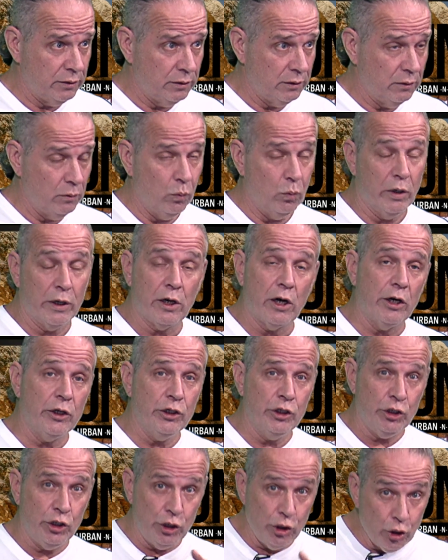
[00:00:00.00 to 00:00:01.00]
What are
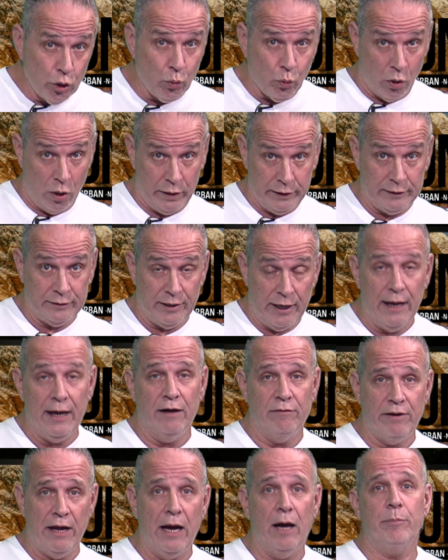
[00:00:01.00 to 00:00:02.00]
you wanting to
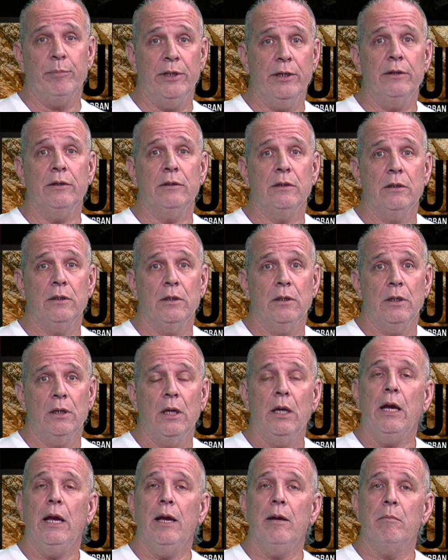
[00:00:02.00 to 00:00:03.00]
have happen?
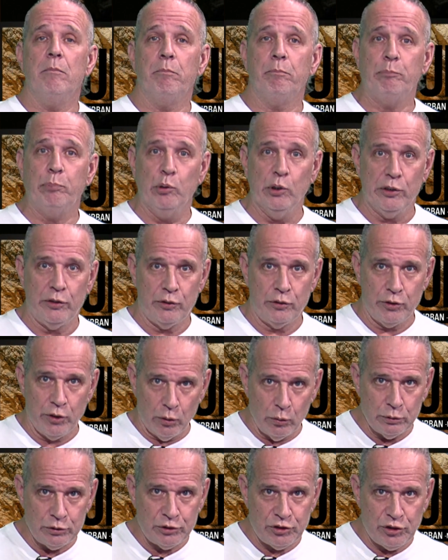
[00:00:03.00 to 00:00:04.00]
Put
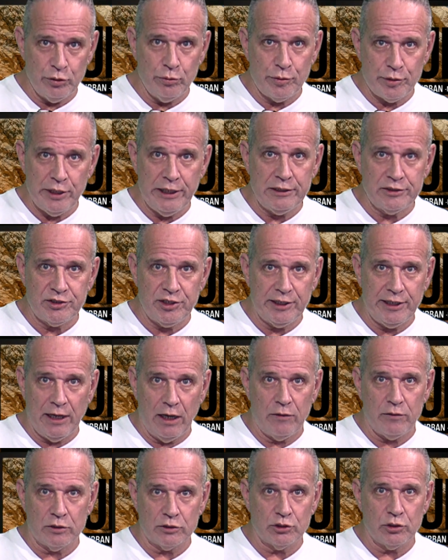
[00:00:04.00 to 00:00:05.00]
those two things
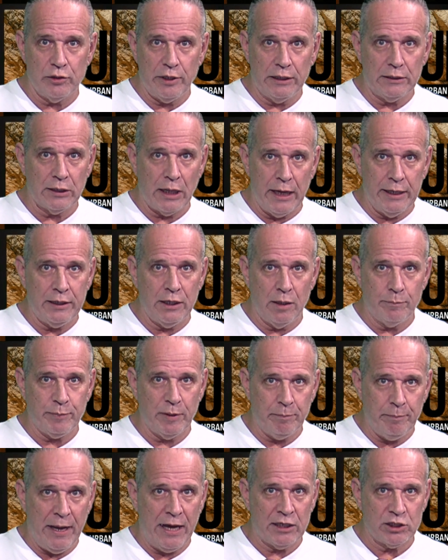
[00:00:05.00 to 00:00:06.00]
together so they line up
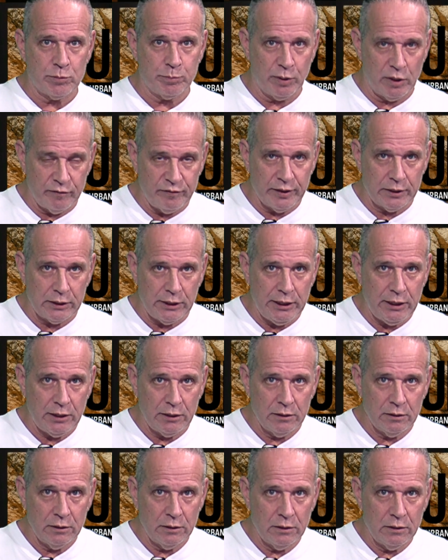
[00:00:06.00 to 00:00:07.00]
and match perfectly,
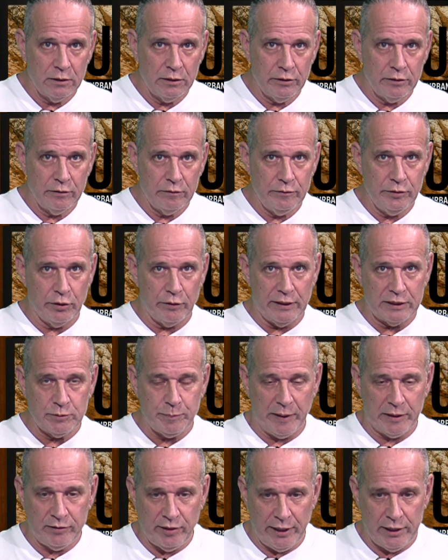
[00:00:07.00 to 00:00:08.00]
your
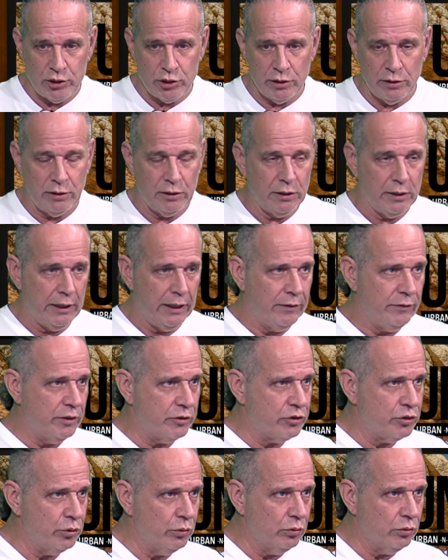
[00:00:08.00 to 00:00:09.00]
expectation and the
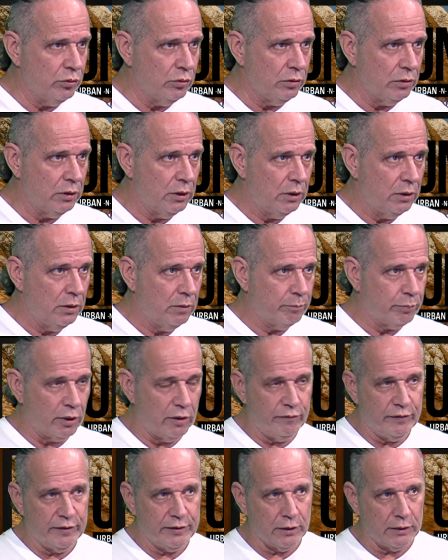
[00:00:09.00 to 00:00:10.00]
tool,
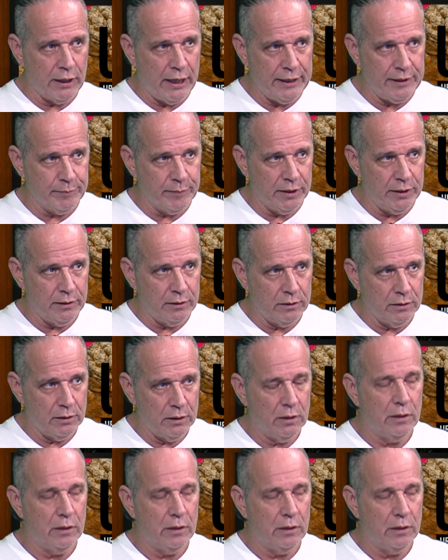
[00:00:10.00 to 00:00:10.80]
perfect alignment.